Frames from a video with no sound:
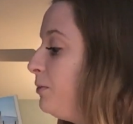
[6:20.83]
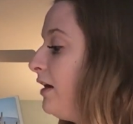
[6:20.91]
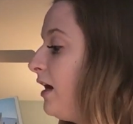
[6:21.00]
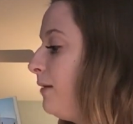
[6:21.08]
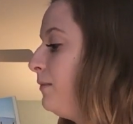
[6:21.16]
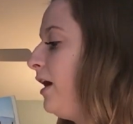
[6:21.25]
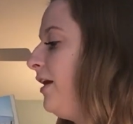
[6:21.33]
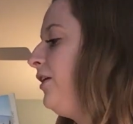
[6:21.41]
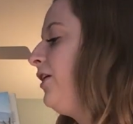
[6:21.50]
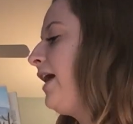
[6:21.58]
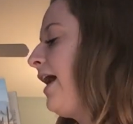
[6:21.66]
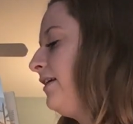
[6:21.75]
become
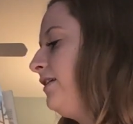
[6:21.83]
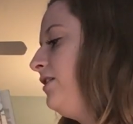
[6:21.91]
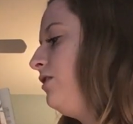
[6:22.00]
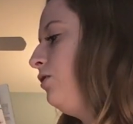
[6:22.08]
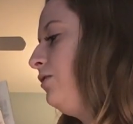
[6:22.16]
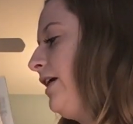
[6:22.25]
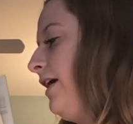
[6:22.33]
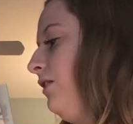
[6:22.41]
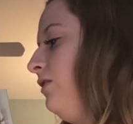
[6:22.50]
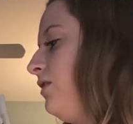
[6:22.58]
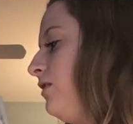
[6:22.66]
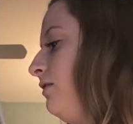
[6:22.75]
other cactus
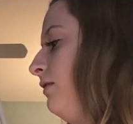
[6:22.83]
hotels.